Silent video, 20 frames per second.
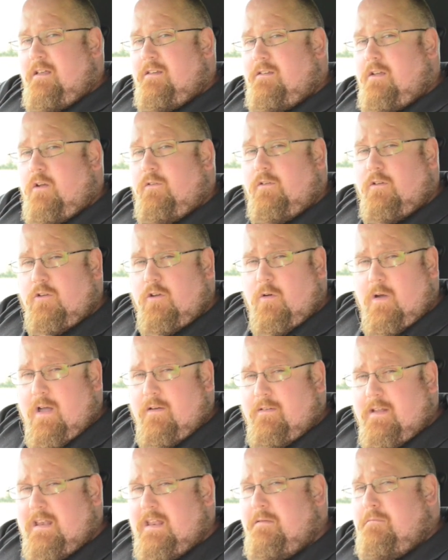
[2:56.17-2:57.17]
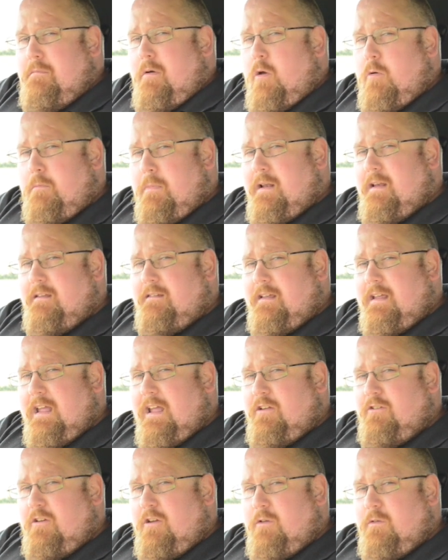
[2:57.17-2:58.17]
So if you do have any mobility
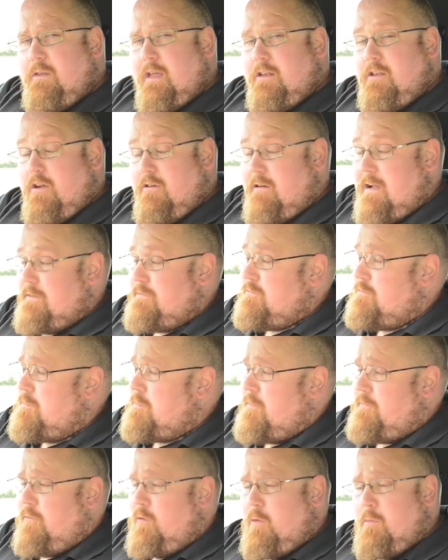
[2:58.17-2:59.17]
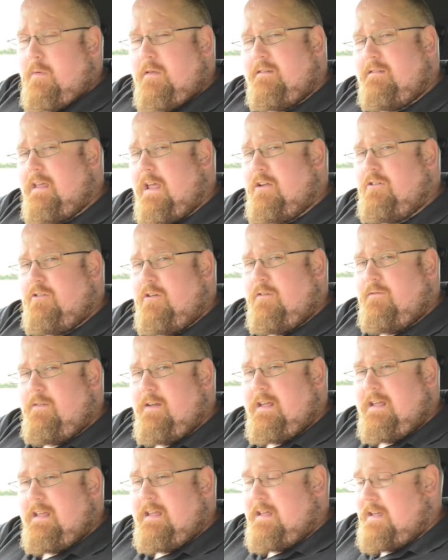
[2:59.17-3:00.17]
issues and you're after a performance
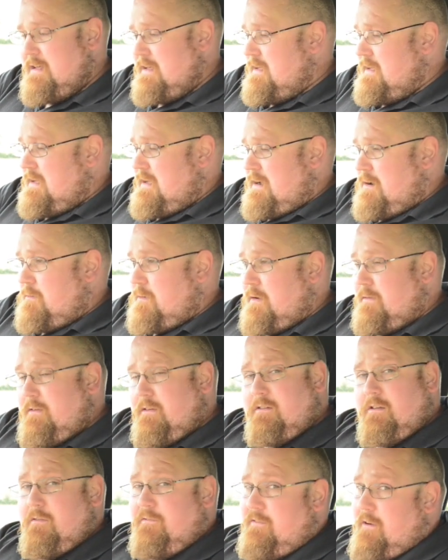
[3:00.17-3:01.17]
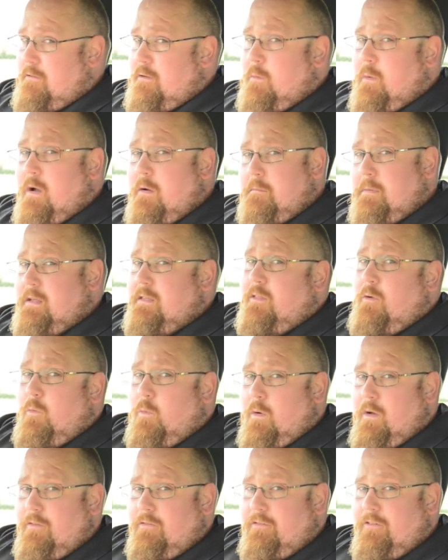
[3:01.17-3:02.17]
SUV, well, this could very well be the
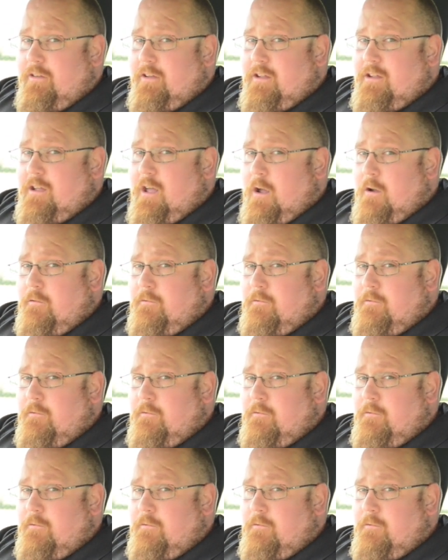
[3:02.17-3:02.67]
one to go